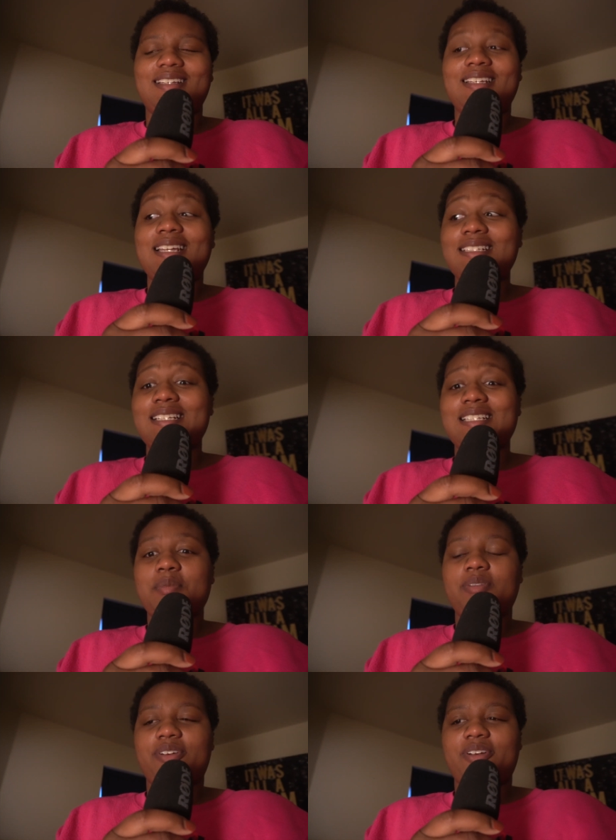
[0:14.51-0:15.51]
Today's
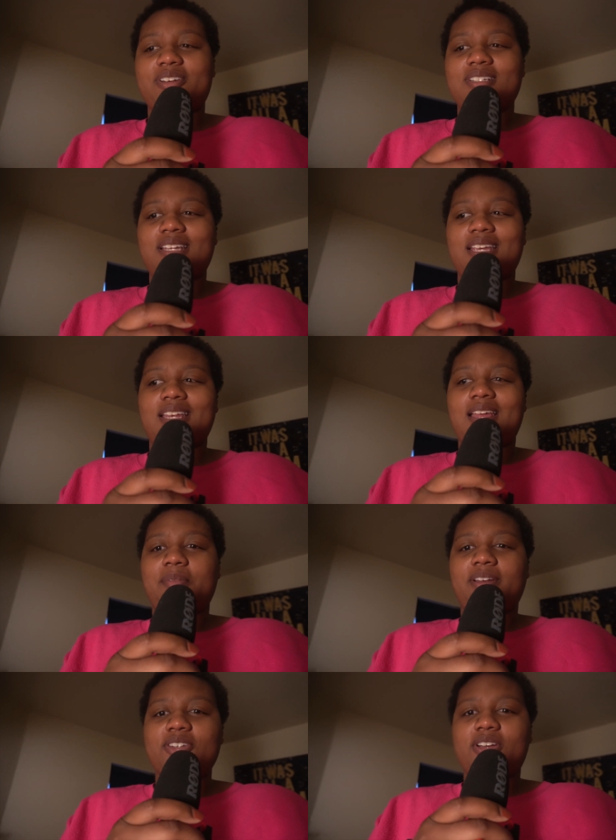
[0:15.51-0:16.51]
December 1st, and
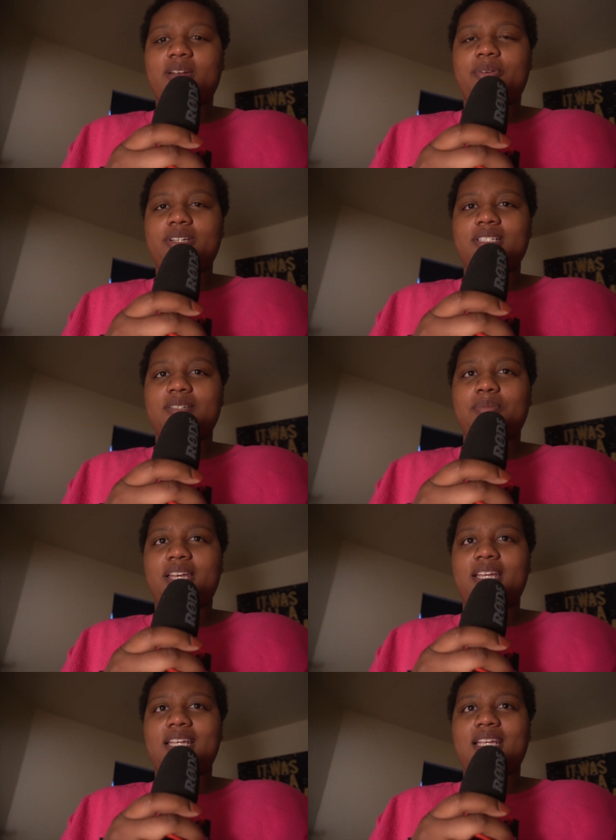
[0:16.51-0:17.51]
I'm gonna try to
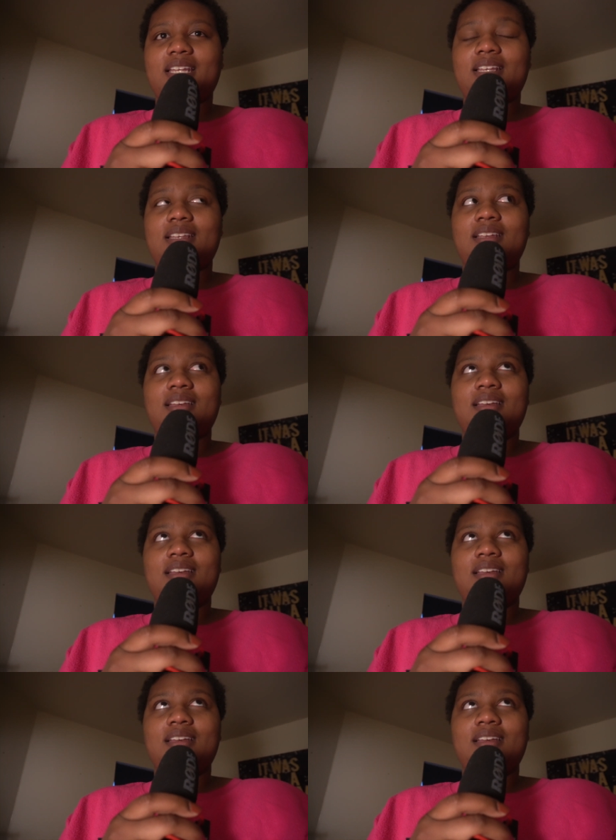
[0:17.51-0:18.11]
participate in